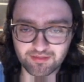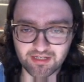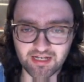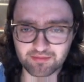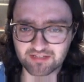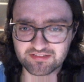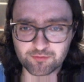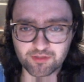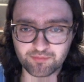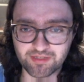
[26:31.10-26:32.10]
I see
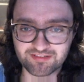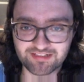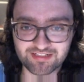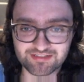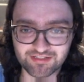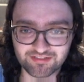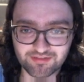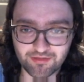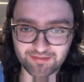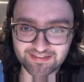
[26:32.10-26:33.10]
we're basically
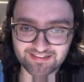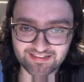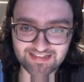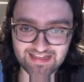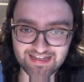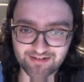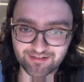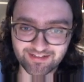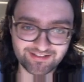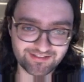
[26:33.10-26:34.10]
just threatening air
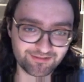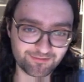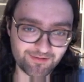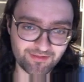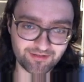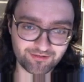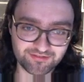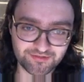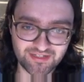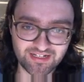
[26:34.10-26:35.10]
here. There
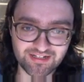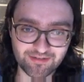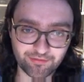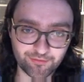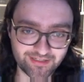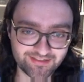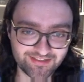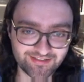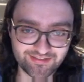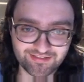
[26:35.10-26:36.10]
is really no threat
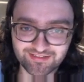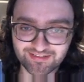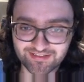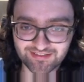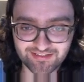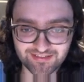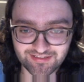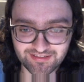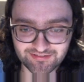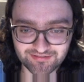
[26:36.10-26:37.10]
here.
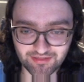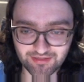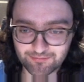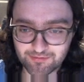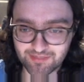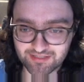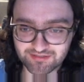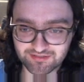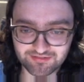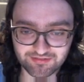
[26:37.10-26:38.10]
So I think we might
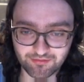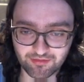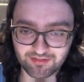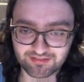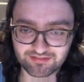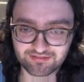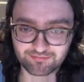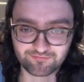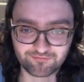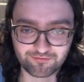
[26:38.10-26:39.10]
just do this
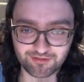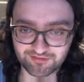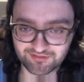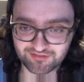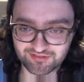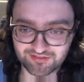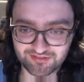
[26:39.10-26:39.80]
first.